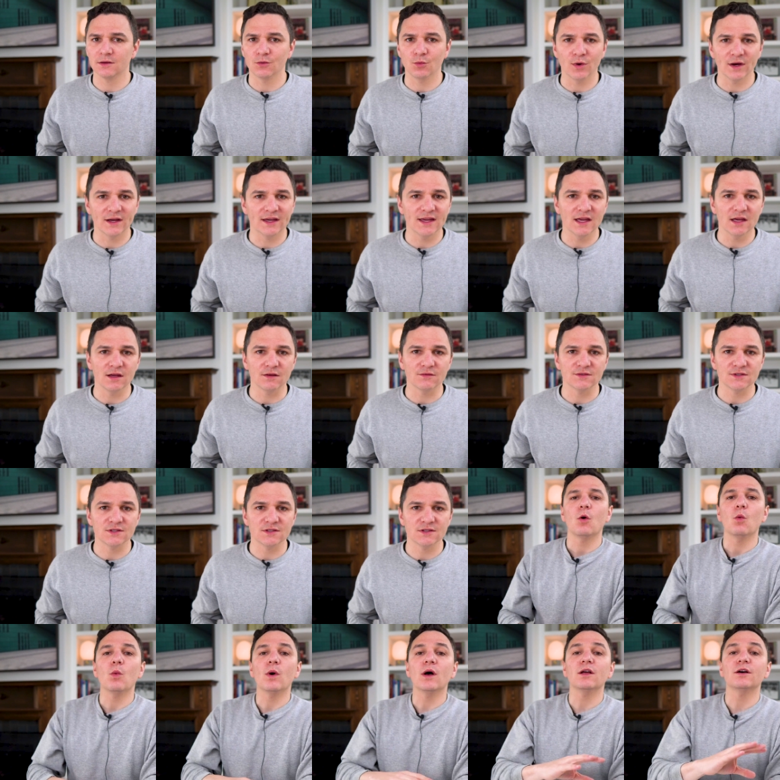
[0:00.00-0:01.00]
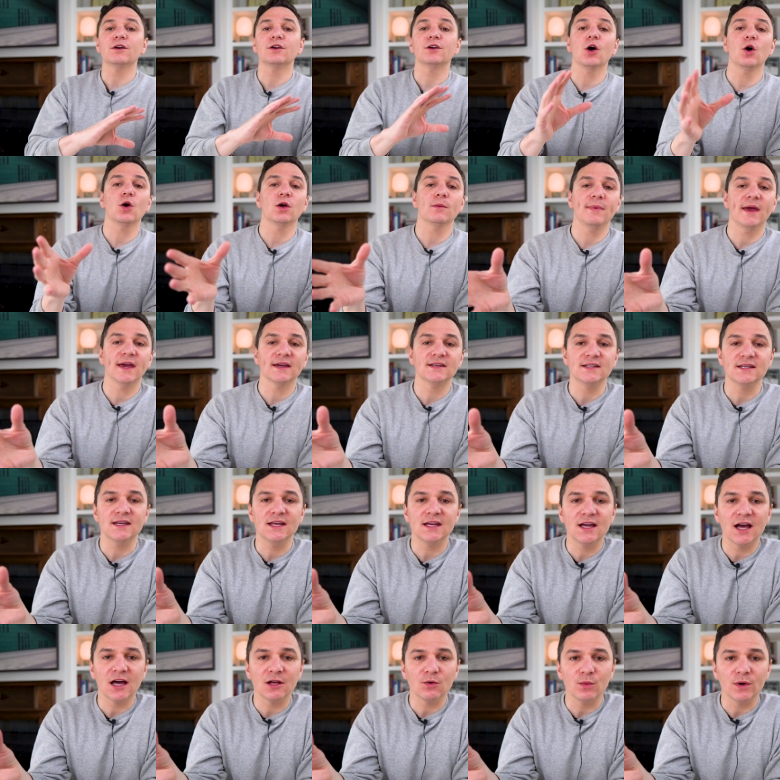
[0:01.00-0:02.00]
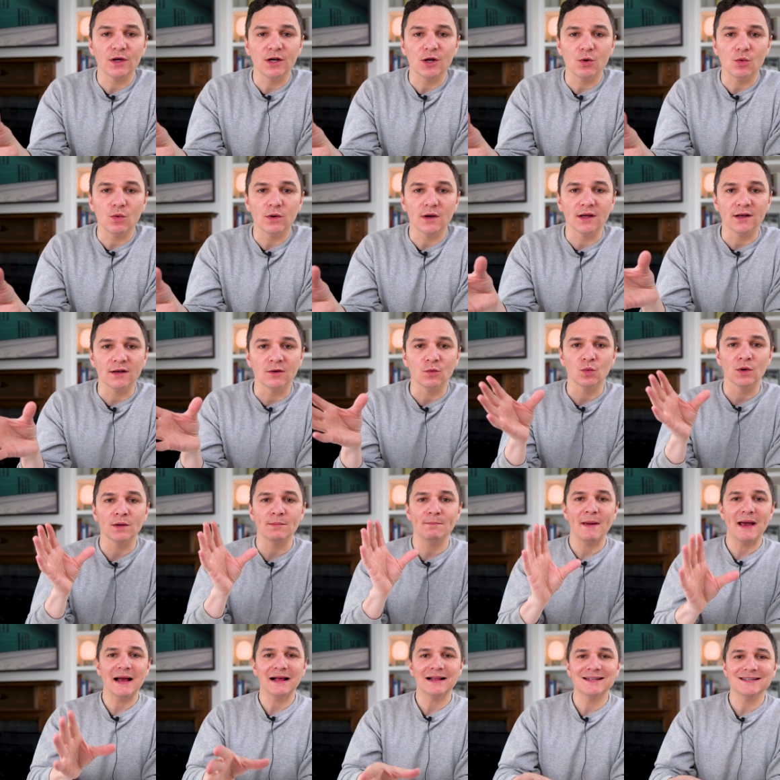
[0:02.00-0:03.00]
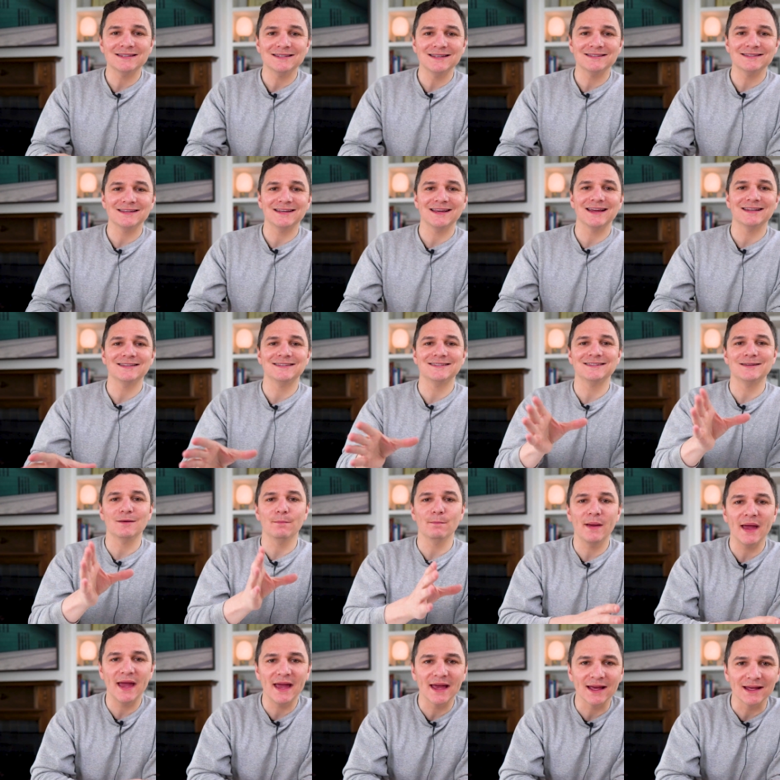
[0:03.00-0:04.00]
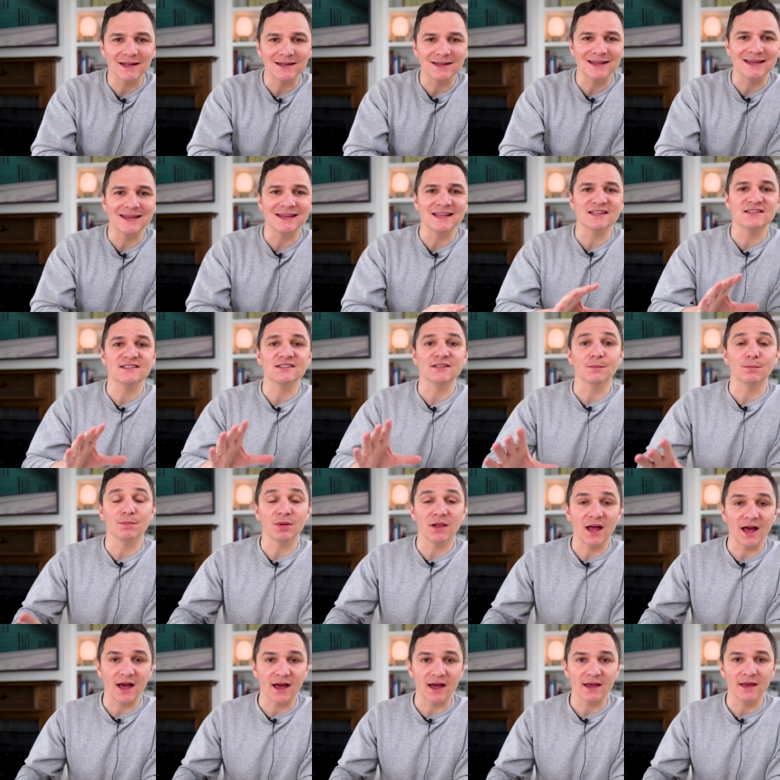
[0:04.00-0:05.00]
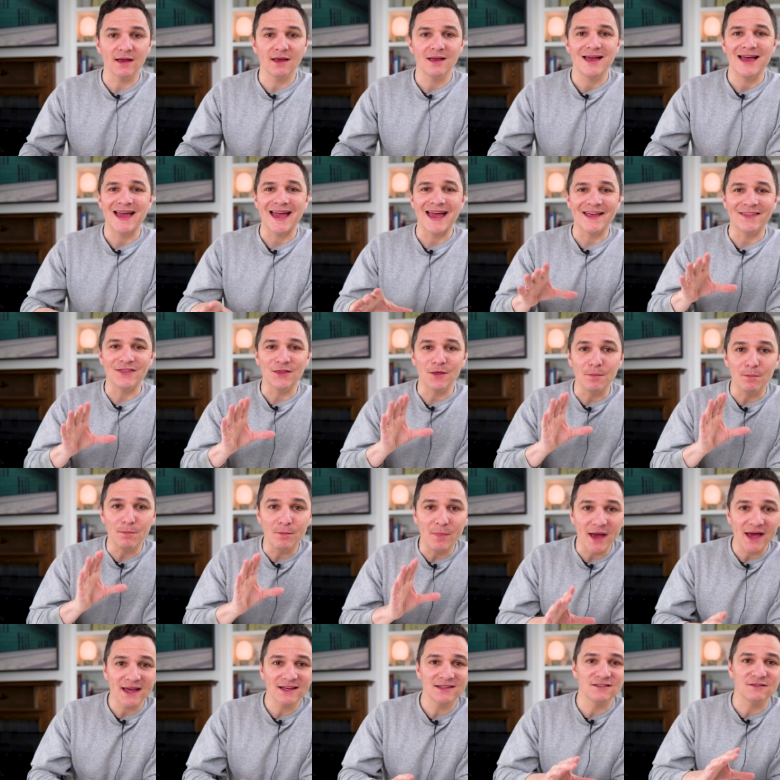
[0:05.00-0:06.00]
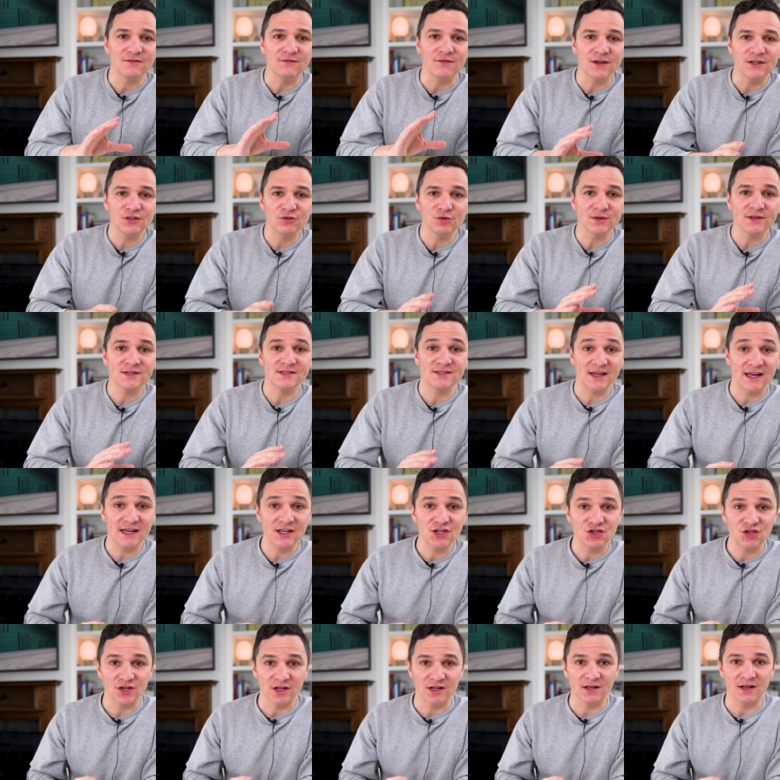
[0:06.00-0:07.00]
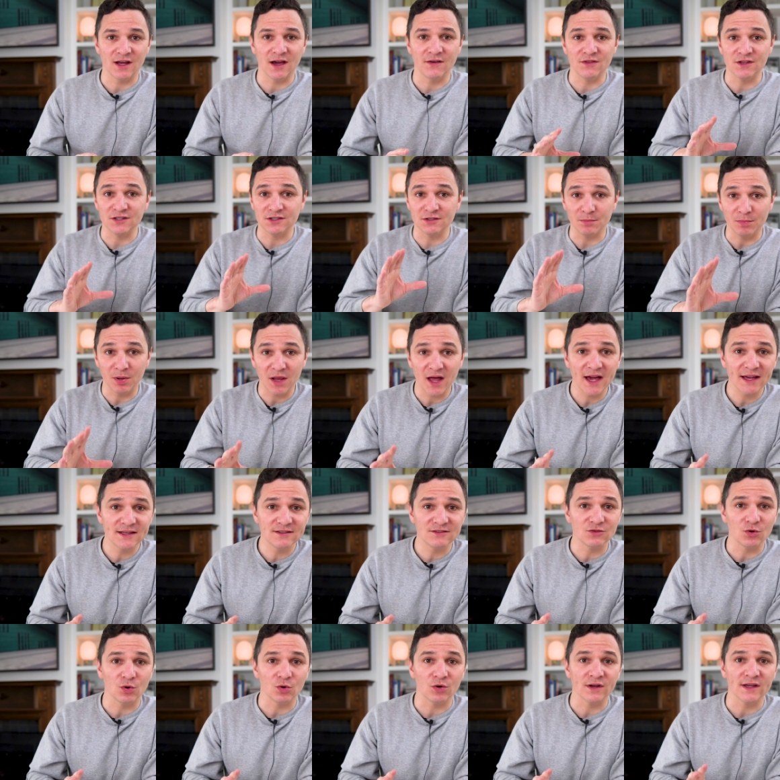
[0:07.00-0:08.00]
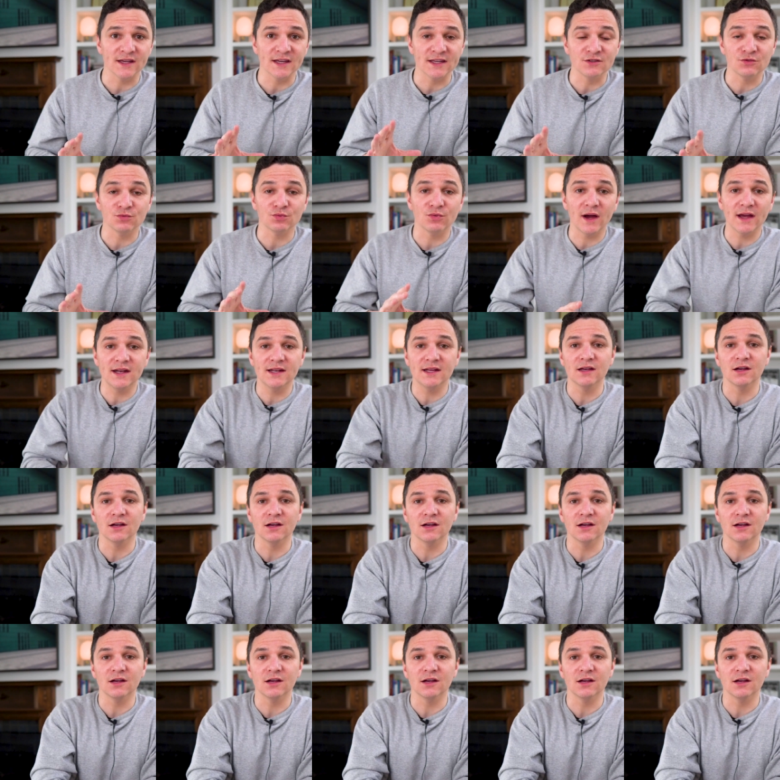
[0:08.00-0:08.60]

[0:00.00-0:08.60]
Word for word: What gives? Well, going back to Econ 101, what balances against demand is supply. And the best visualization of the supply story is right